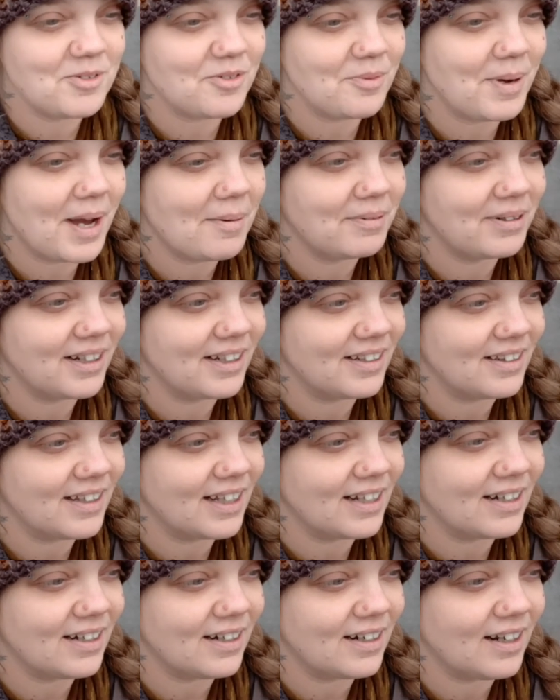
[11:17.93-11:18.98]
from happening,
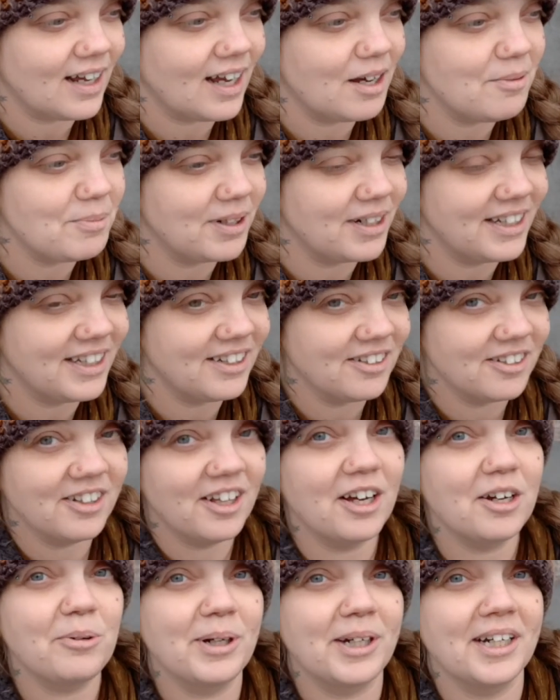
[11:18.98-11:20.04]
then I'm gonna heal a
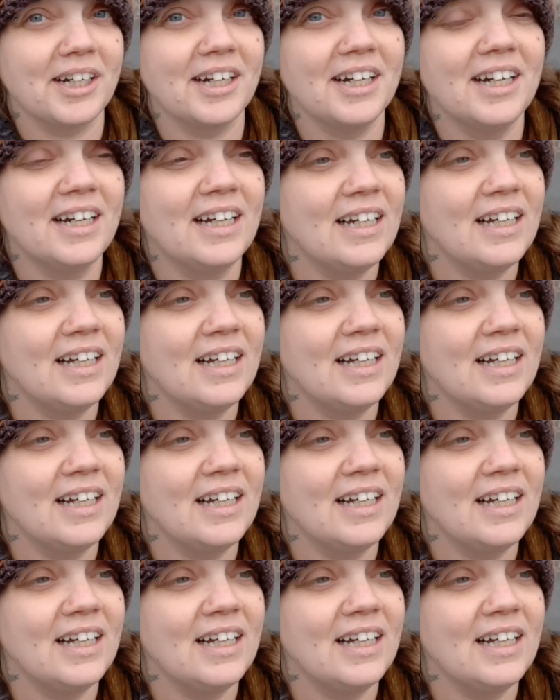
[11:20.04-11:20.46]
lot quicker